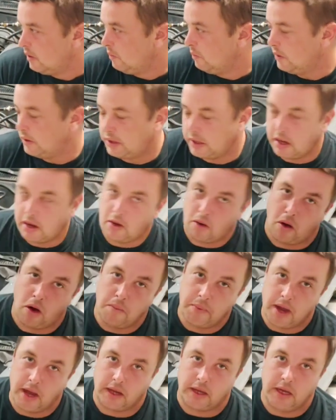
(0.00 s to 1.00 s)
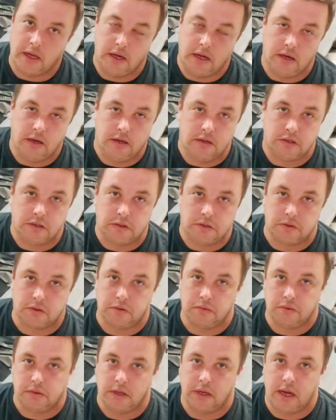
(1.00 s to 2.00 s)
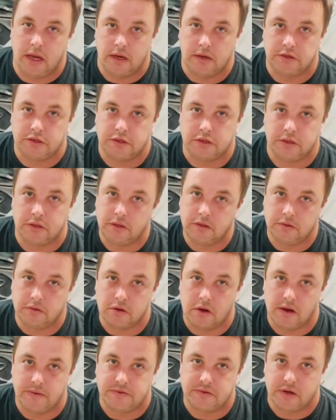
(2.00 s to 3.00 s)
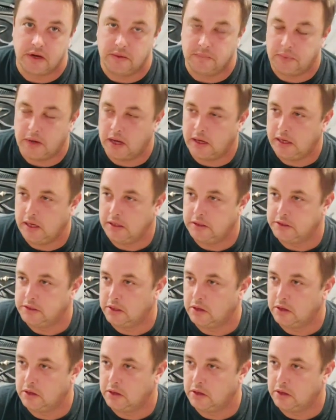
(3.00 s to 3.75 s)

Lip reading: With the aero package, with the engine and drivetrain package,